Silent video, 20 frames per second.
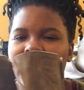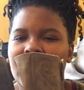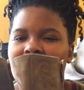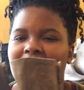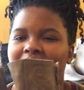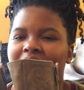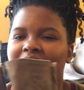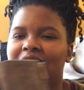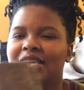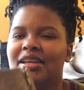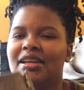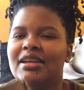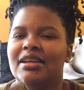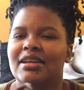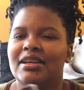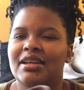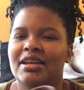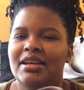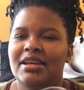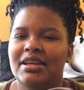I like
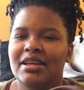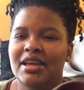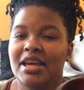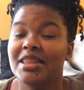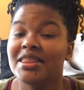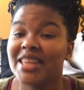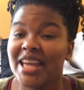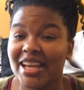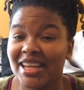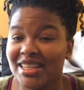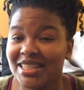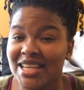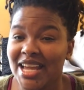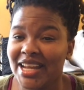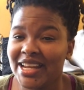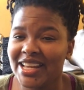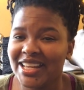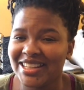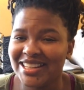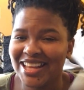and the
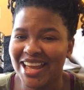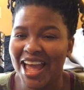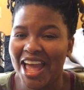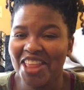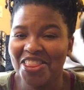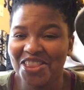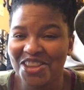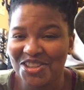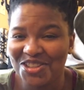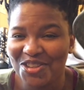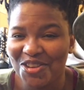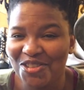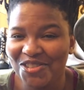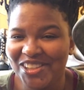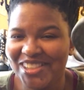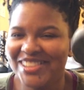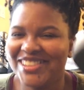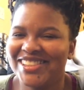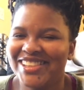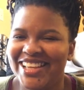Italian and the
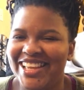soleless